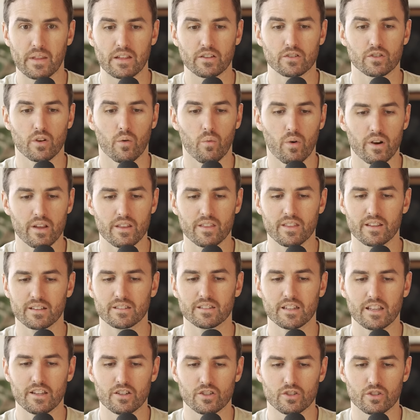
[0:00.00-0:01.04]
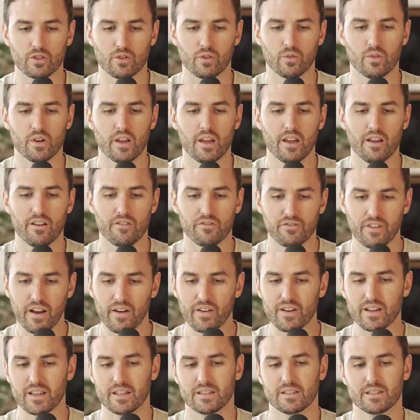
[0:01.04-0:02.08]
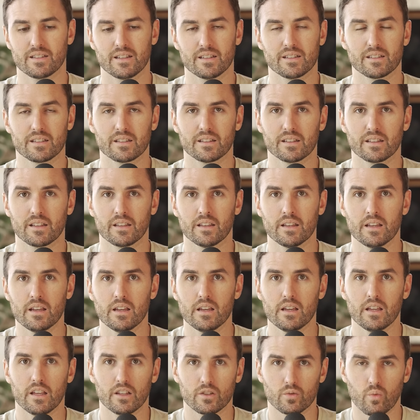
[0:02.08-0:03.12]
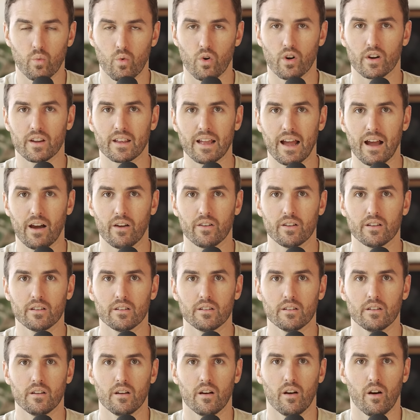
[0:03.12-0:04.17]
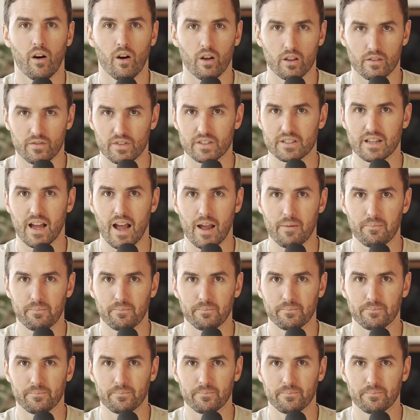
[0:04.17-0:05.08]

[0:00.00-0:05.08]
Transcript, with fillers: And so one of the things that they do very consistently is work out all of the time.